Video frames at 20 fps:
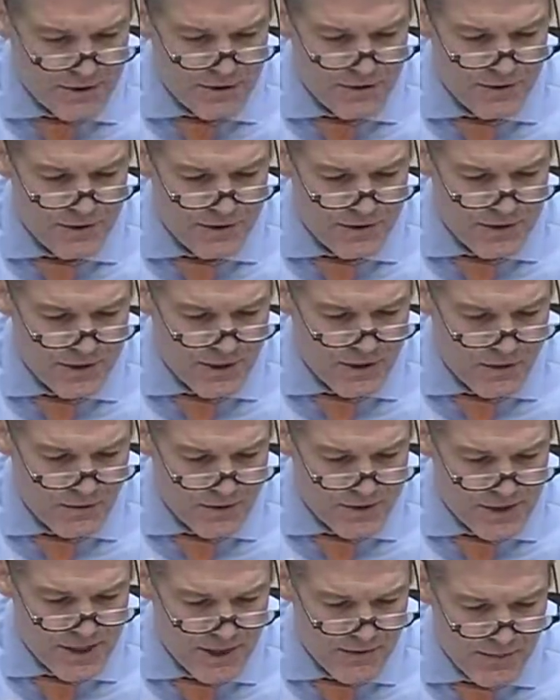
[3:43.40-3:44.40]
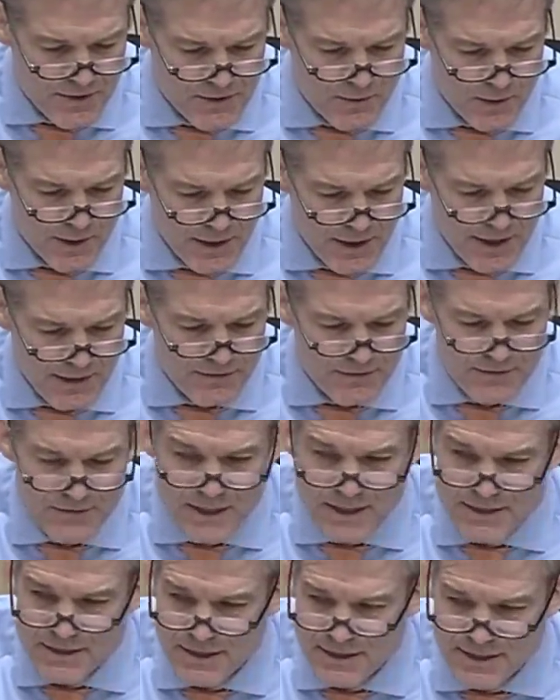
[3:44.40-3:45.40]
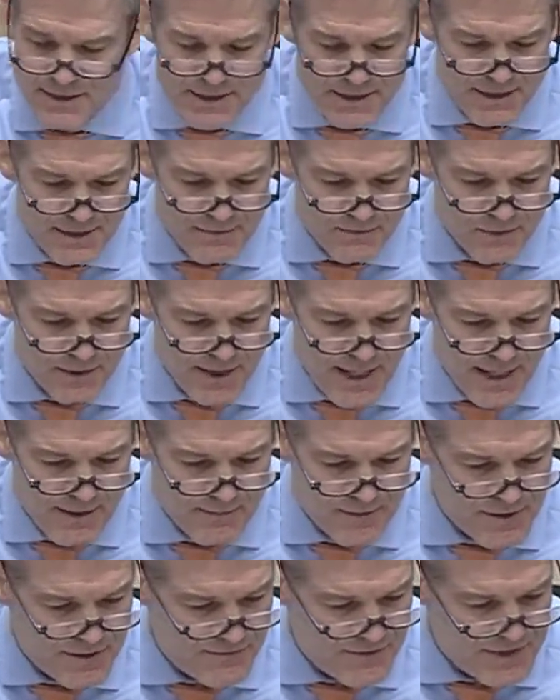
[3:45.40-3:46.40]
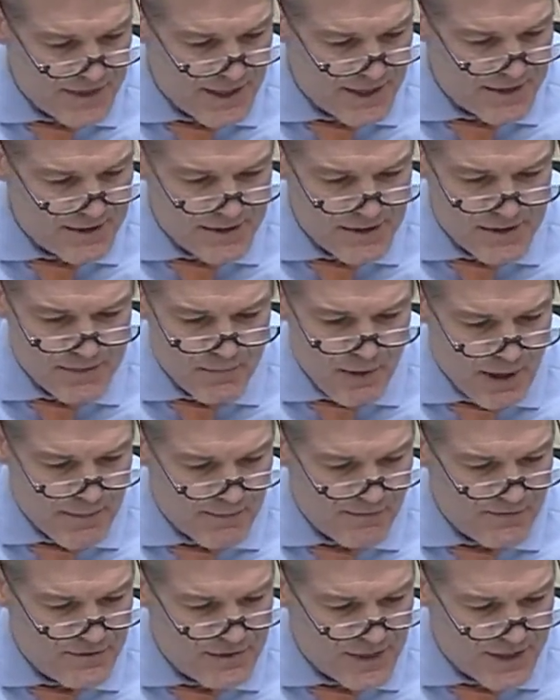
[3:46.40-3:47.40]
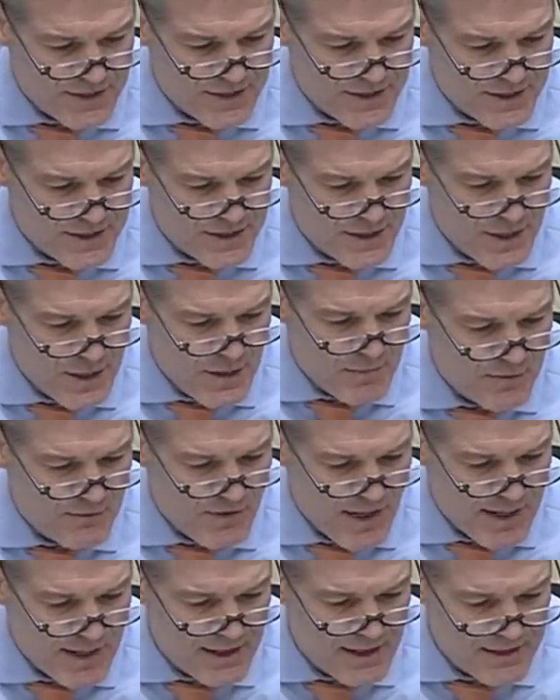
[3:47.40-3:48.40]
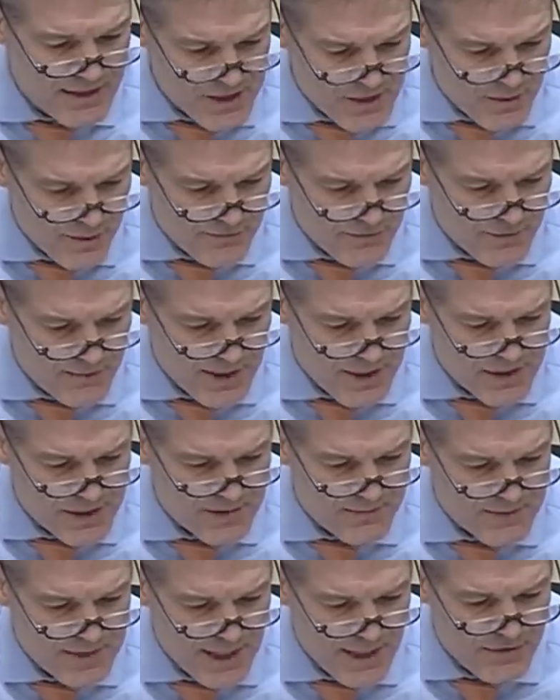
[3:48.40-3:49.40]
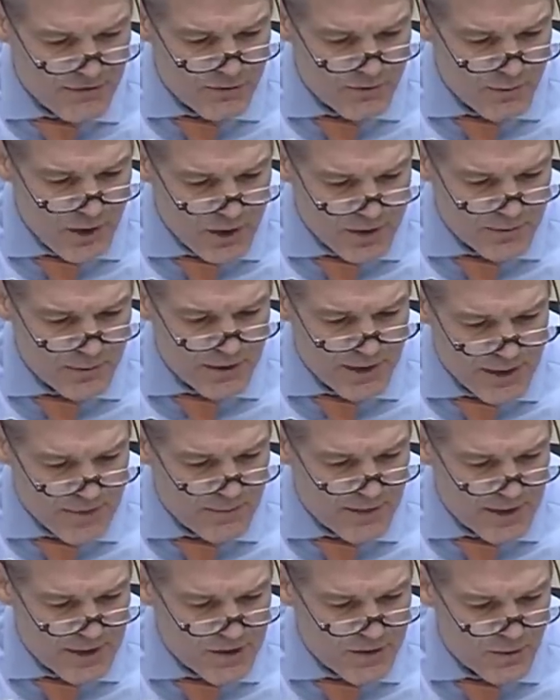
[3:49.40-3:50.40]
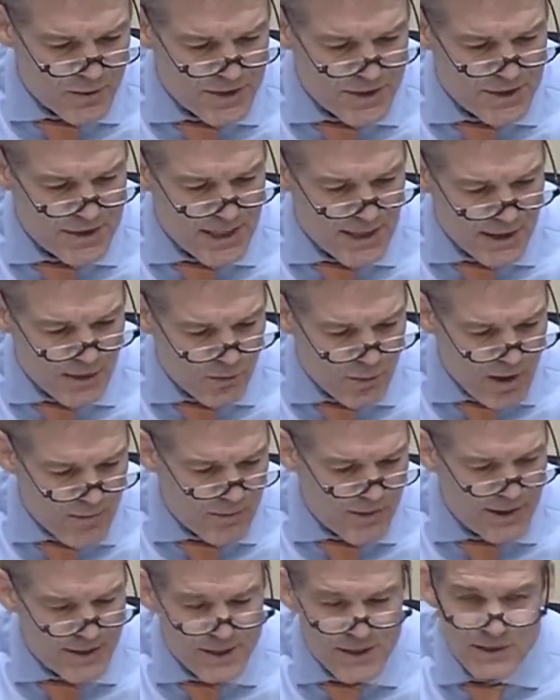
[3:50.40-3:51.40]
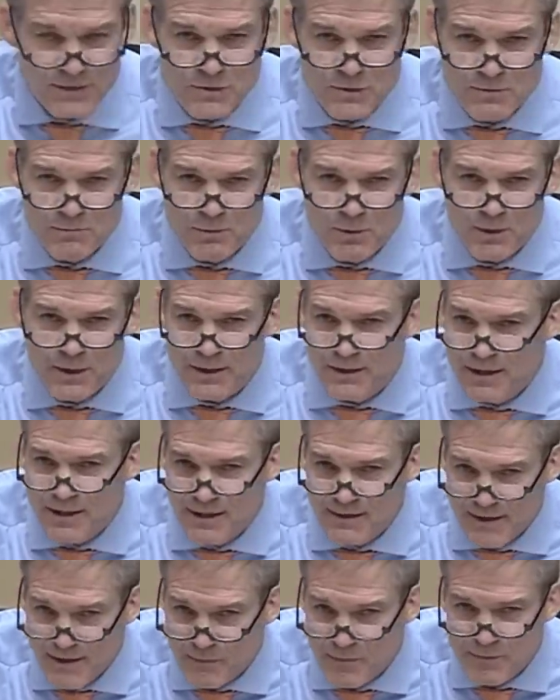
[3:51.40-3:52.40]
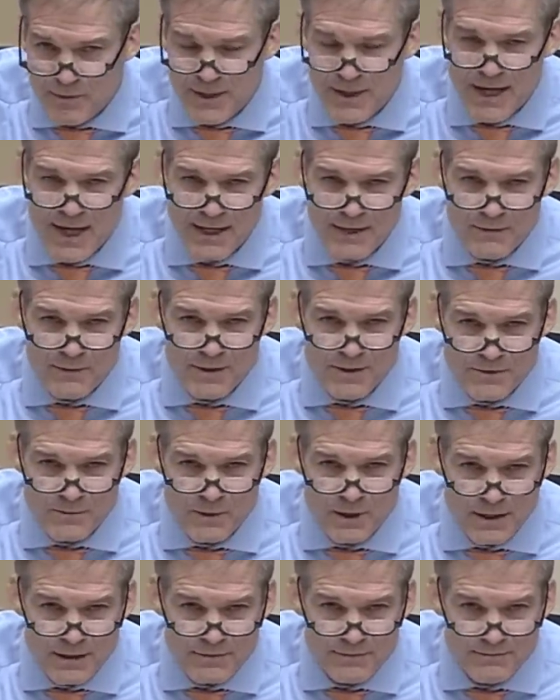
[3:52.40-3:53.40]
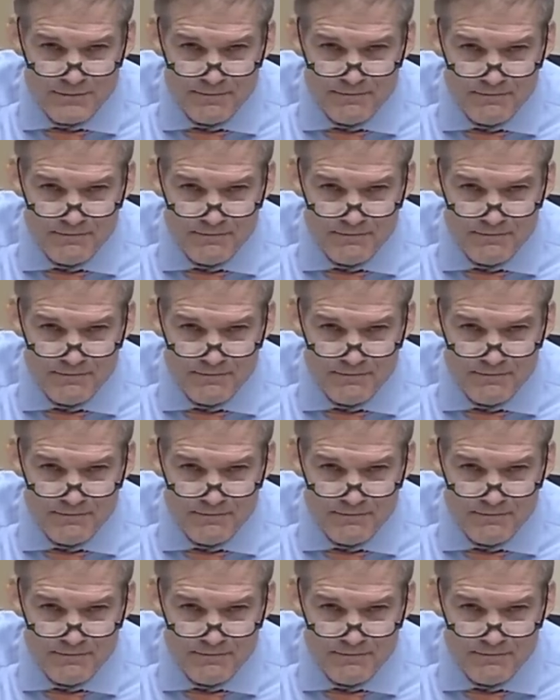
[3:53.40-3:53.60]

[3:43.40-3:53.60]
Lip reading: 2 years ago on January 29, 2018, when Adam Schiff said the Department of Justice provided additional information obtained through multiple independent sources that corroborated Steele's reporting, that would be inaccurate as well.